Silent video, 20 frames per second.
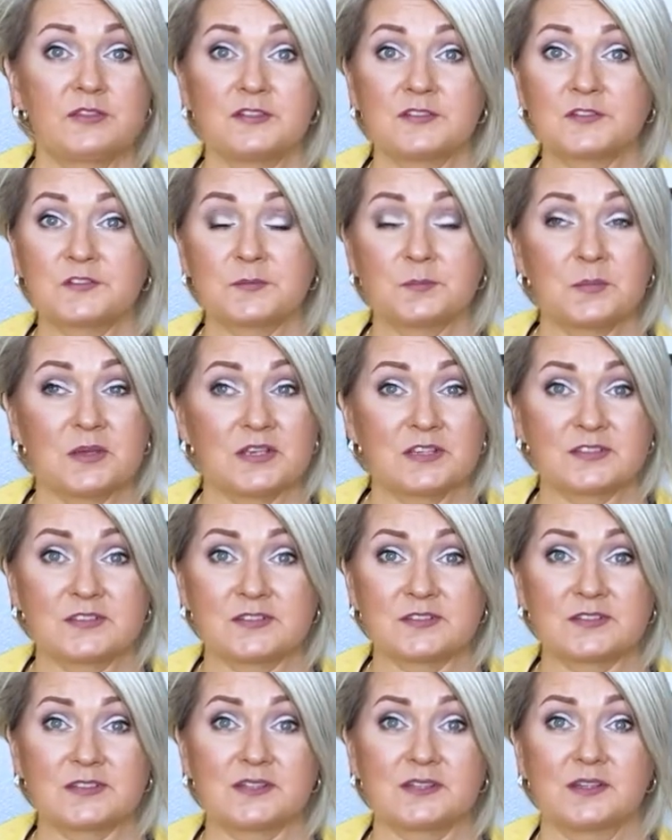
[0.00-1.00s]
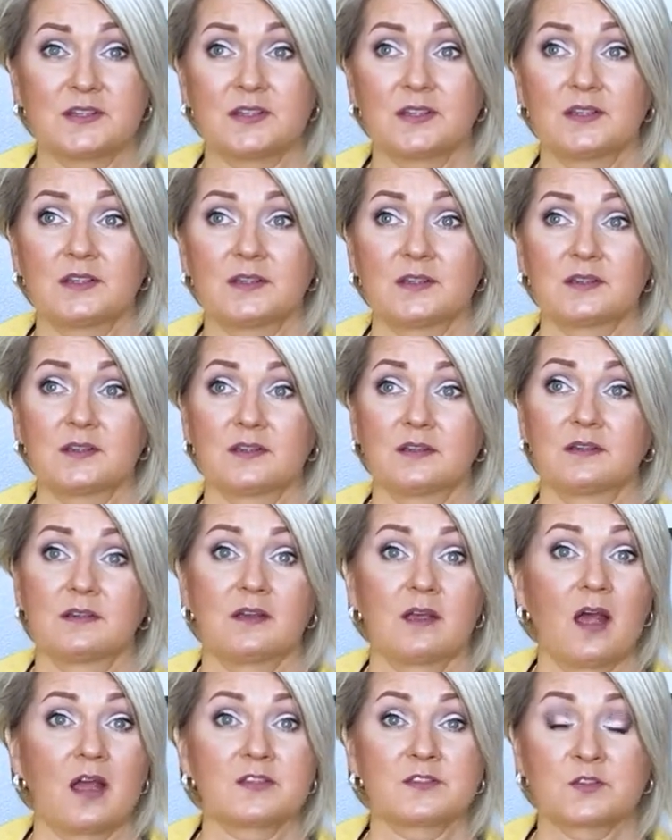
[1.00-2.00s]
dismissed
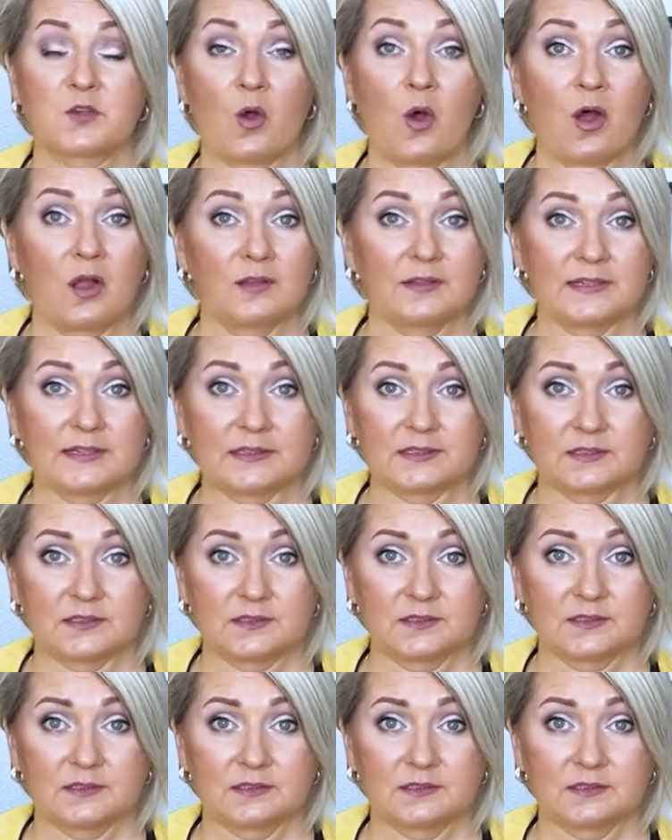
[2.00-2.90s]
God's calling.